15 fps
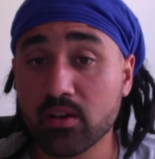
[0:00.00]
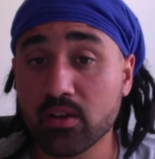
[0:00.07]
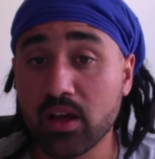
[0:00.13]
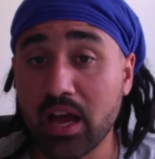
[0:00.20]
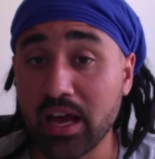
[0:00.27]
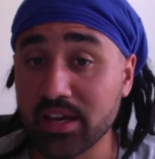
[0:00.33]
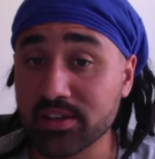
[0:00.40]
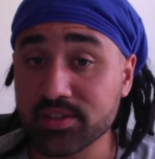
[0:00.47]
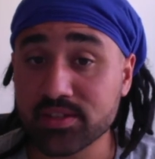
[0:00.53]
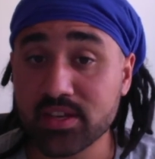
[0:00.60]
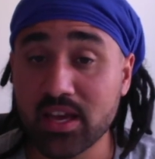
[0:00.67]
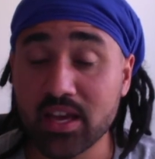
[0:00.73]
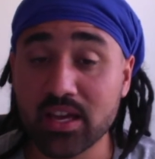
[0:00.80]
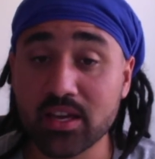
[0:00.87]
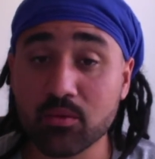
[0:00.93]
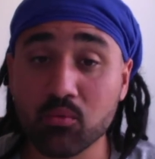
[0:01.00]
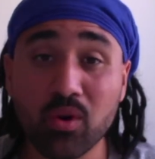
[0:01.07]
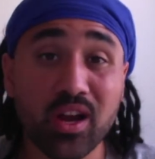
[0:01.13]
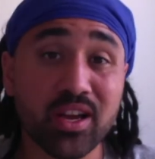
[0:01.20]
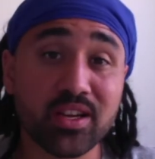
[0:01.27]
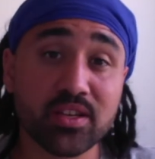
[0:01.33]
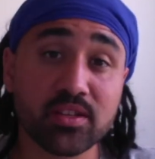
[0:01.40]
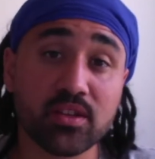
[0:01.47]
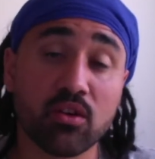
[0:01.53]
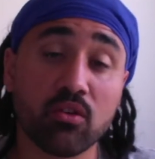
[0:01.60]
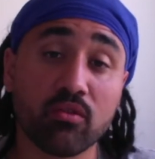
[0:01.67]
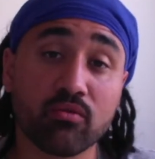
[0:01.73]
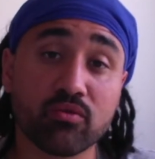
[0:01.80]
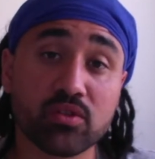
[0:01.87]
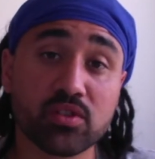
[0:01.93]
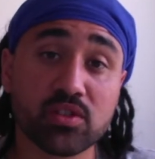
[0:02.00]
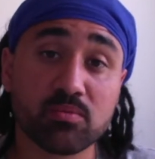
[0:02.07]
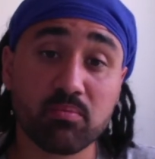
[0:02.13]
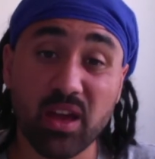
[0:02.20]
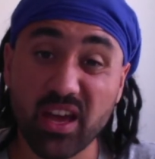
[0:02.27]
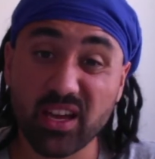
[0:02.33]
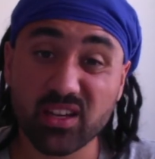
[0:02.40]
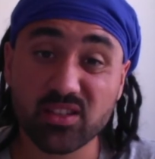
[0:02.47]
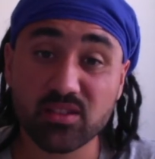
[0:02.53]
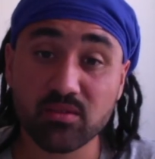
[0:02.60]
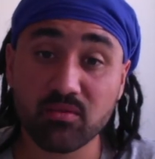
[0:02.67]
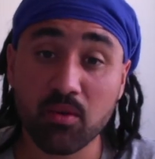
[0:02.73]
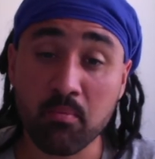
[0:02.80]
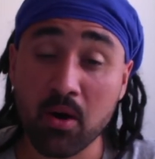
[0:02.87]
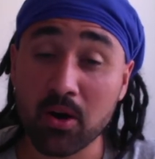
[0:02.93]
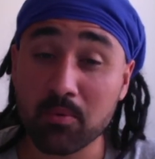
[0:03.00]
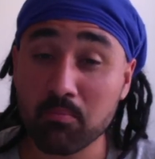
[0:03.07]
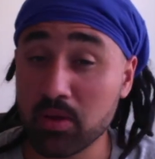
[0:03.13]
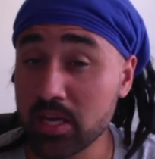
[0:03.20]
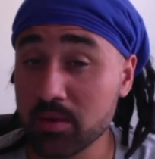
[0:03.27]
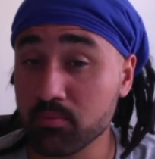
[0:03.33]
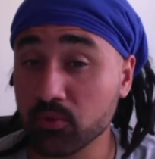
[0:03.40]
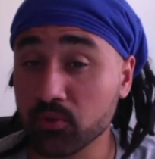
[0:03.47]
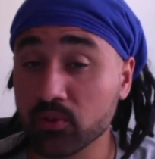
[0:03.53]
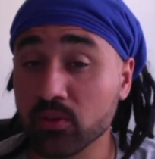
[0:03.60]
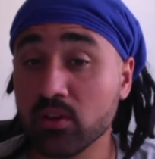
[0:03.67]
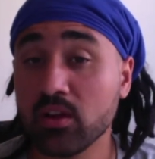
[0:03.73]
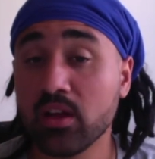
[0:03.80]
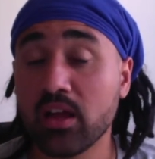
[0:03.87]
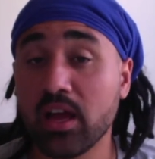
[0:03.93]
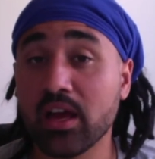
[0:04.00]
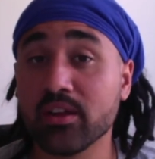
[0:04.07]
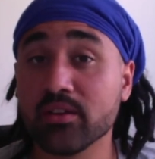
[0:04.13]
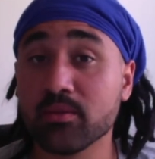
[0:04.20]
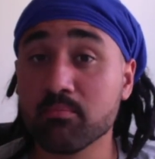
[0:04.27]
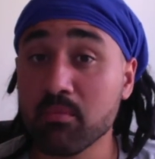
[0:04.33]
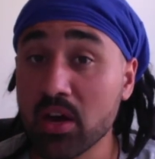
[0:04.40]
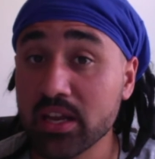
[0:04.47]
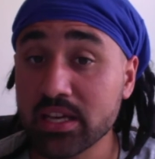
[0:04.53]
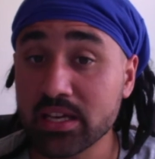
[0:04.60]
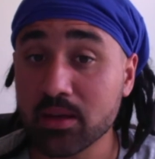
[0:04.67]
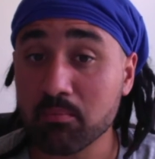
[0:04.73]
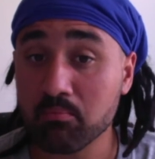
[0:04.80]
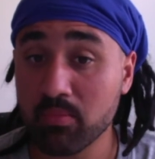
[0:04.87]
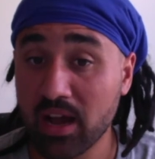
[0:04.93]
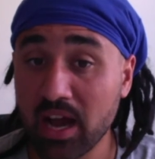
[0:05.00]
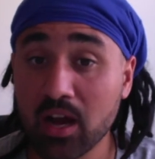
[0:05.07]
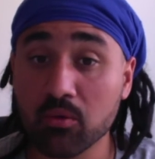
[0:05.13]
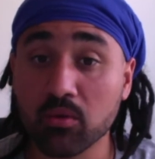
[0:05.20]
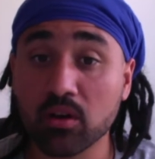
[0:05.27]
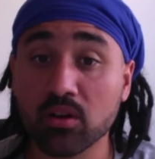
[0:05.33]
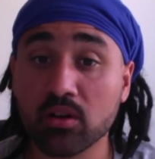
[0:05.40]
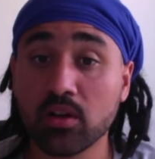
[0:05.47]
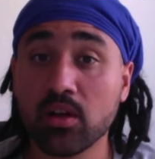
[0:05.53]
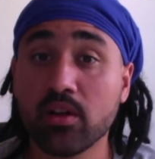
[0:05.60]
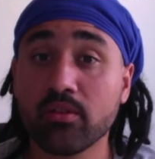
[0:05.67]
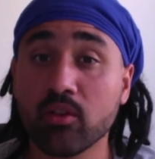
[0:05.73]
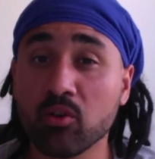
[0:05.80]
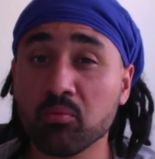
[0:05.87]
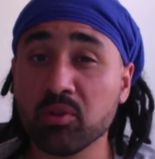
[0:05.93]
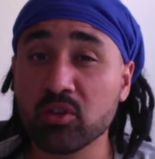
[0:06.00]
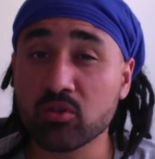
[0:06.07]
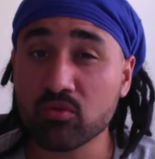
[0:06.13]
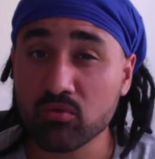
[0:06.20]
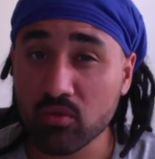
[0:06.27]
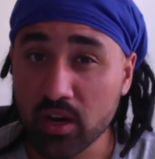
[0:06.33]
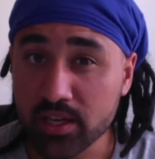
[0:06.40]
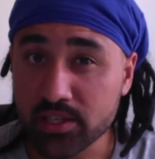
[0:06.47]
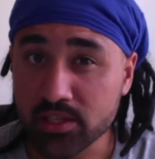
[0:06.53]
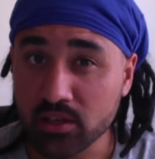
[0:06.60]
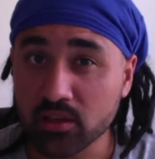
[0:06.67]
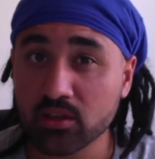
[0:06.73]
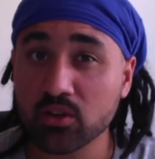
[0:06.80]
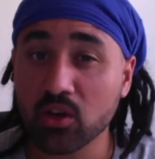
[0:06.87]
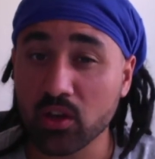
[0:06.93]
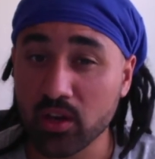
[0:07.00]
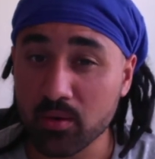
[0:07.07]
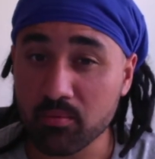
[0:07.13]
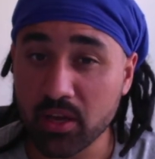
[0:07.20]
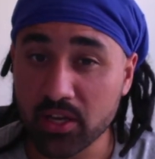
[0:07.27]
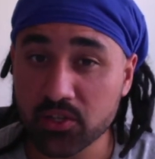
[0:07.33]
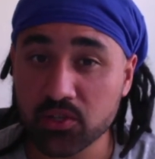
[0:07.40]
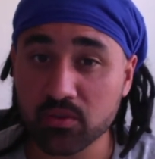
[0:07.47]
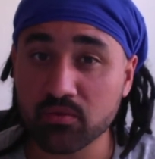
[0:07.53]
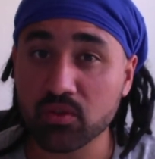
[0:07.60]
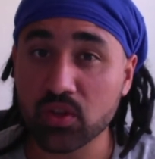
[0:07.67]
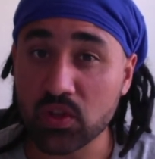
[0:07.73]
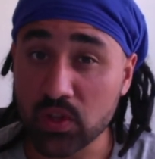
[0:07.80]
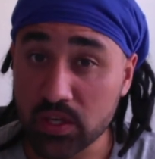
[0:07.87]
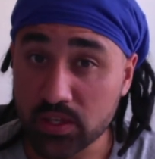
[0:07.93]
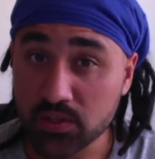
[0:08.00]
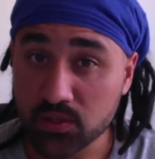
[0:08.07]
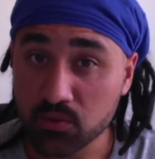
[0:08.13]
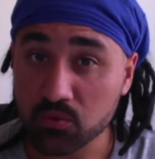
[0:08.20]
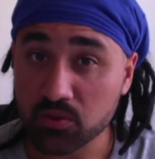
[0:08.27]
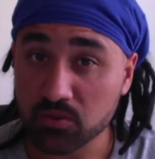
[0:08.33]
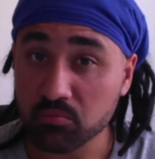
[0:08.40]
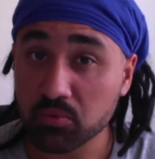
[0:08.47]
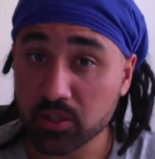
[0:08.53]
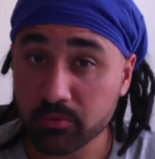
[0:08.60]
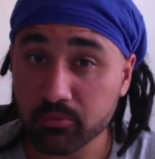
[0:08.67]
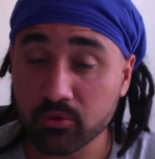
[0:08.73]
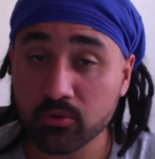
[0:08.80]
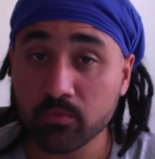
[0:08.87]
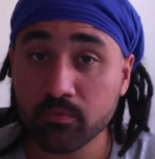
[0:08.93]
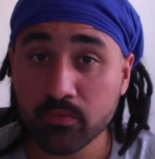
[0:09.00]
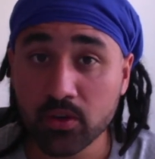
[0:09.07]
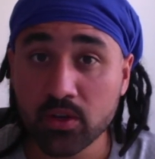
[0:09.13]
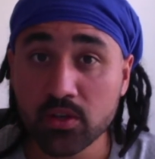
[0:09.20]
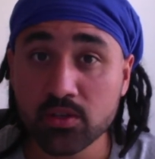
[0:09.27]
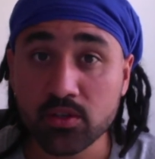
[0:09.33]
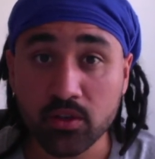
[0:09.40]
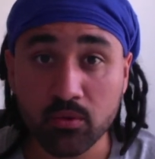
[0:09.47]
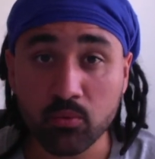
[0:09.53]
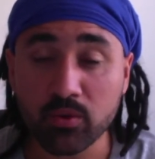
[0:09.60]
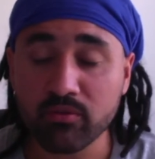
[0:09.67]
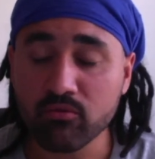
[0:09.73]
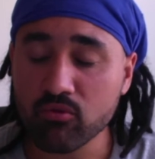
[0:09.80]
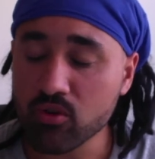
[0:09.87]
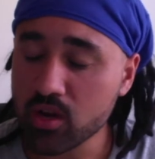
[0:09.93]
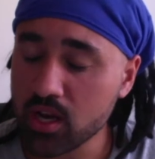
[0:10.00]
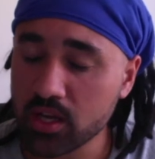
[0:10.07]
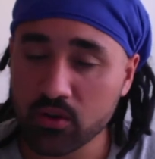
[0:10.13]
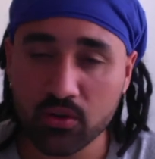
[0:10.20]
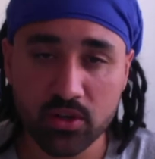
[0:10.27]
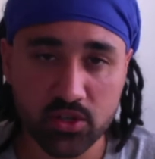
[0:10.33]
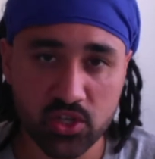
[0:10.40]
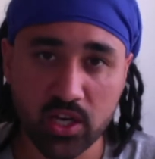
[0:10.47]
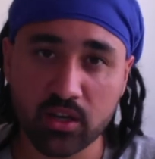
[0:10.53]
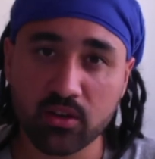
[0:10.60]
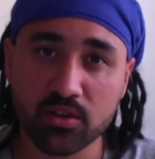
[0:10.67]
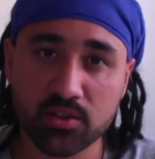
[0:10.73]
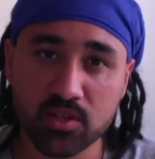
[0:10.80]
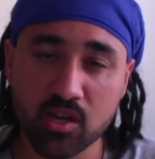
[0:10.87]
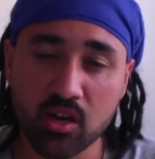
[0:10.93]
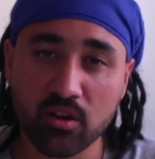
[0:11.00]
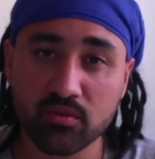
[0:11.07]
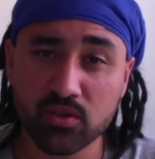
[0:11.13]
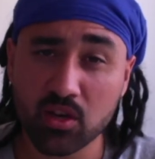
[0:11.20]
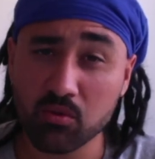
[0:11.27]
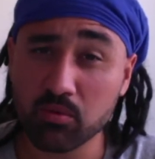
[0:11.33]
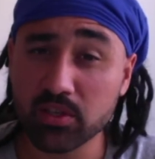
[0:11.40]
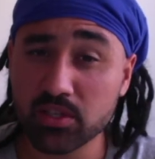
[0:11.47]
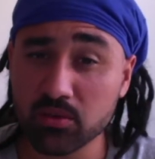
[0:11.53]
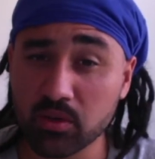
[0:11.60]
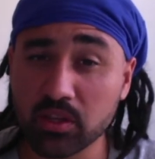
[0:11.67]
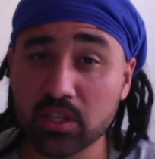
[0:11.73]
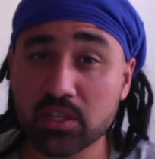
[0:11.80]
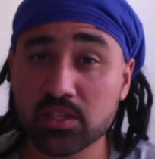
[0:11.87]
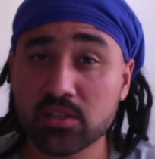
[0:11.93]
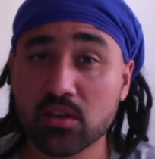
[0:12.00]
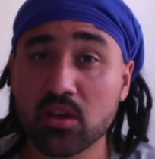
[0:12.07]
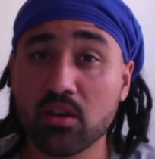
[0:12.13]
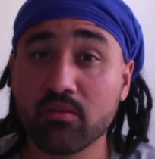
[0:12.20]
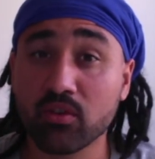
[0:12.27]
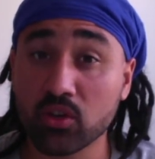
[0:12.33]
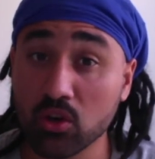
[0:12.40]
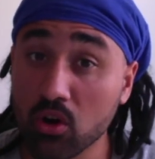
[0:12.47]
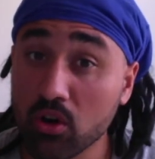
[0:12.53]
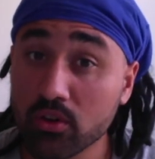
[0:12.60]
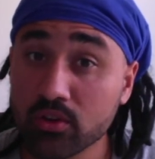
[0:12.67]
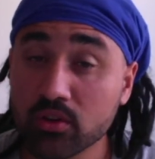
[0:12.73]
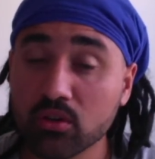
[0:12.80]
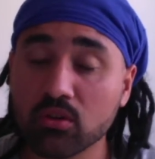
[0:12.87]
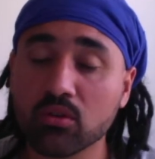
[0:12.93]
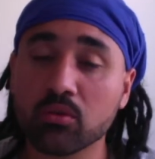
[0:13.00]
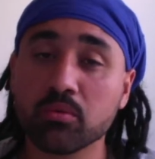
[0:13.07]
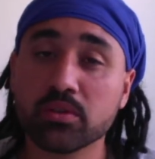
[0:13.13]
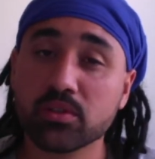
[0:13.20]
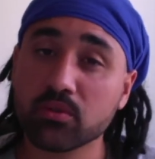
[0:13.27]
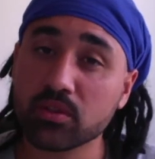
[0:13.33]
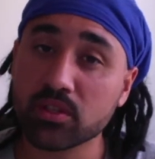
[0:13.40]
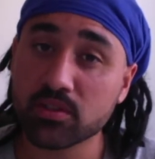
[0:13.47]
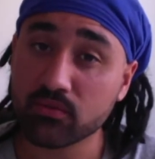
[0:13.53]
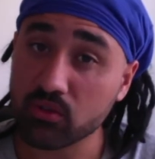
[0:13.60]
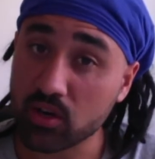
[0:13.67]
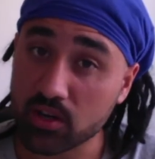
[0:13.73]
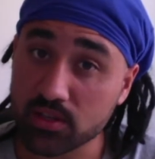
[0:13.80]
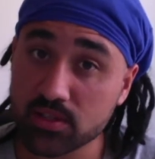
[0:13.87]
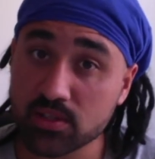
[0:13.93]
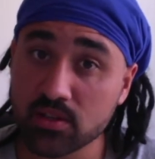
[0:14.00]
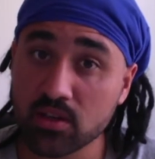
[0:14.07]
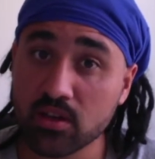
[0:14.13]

as a way of respect among people and money and power, there will be greater condemnation for these sort of people. So we've really got to check ourselves. Are we doing this for God or are we doing this for us?